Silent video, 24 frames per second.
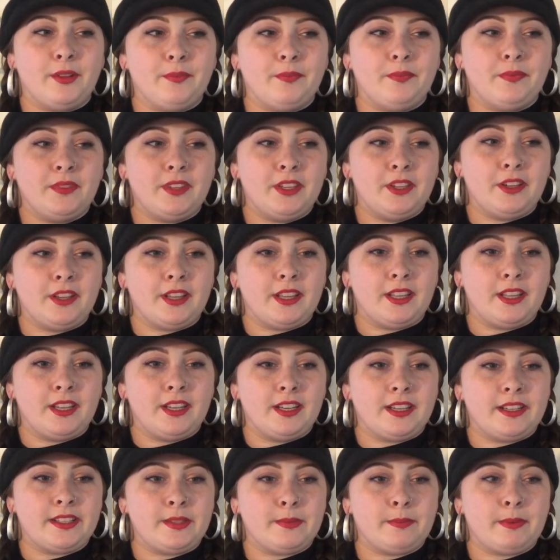You can
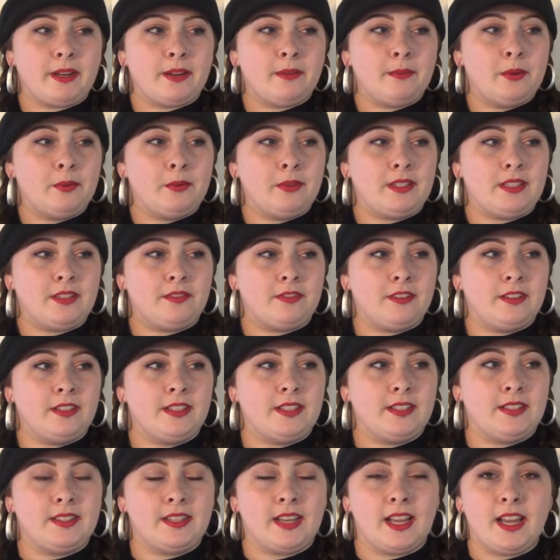experiment with different
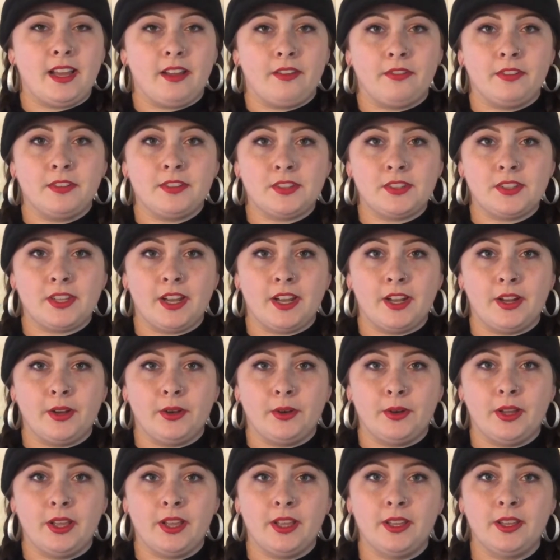stuff.
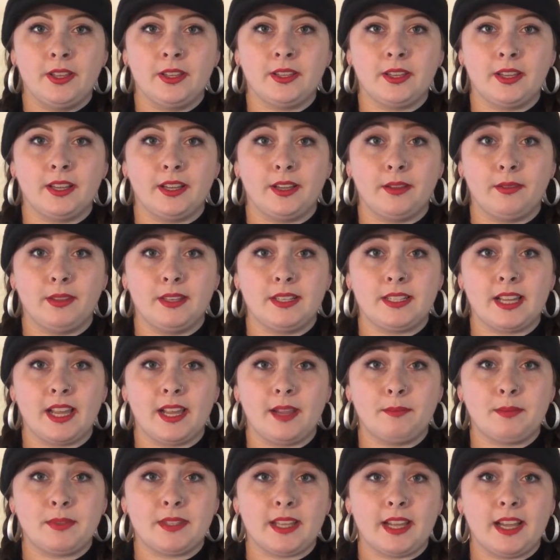So the
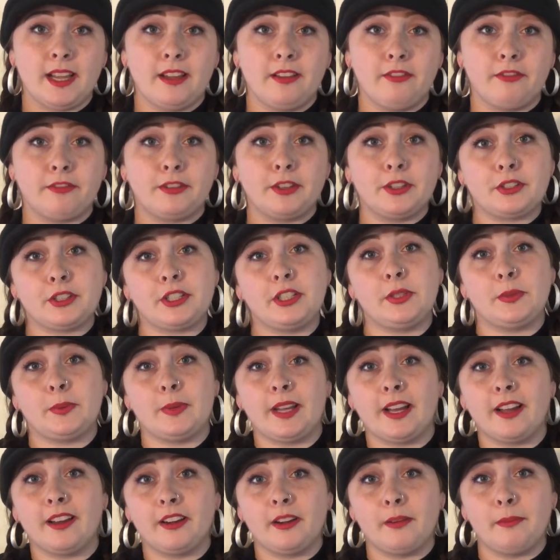types of fruit trees we
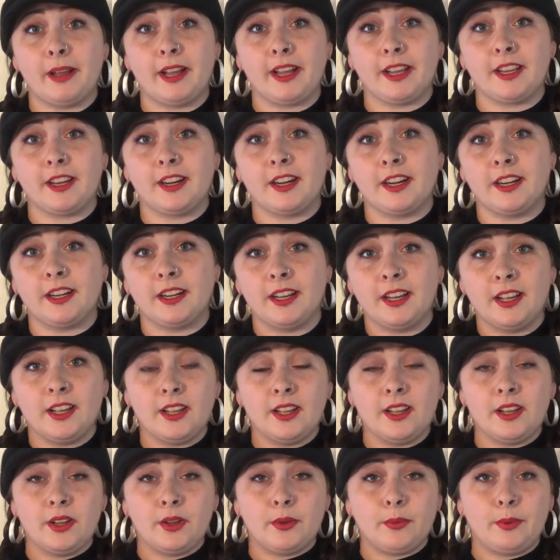got in our backyard,
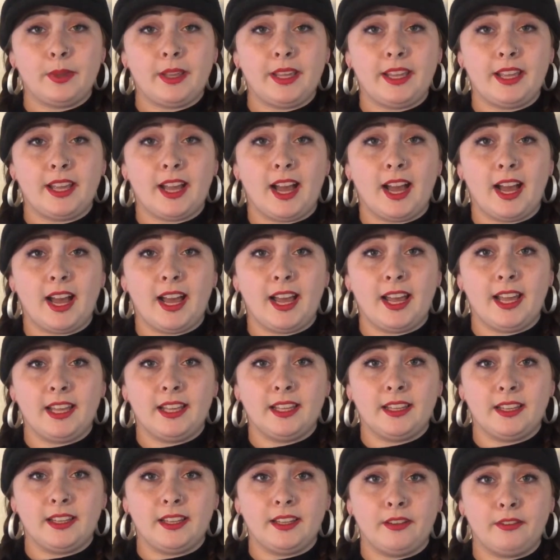we got
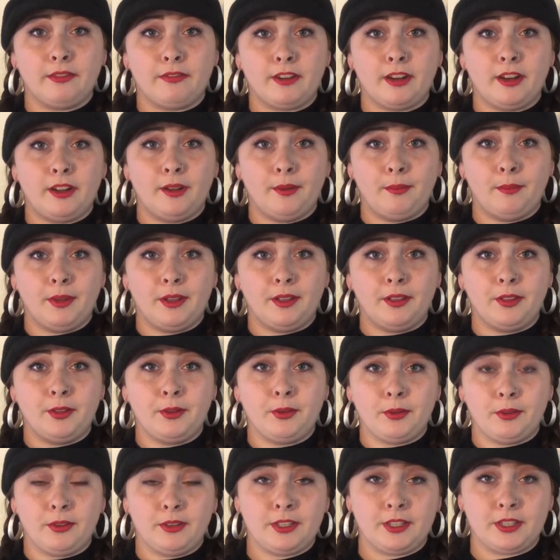from a
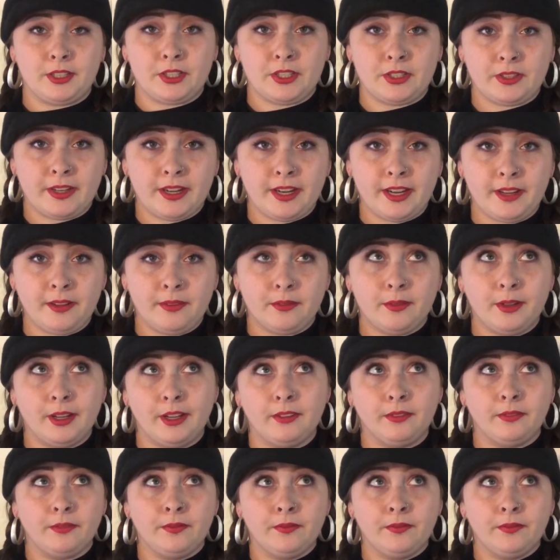local nursery. Well,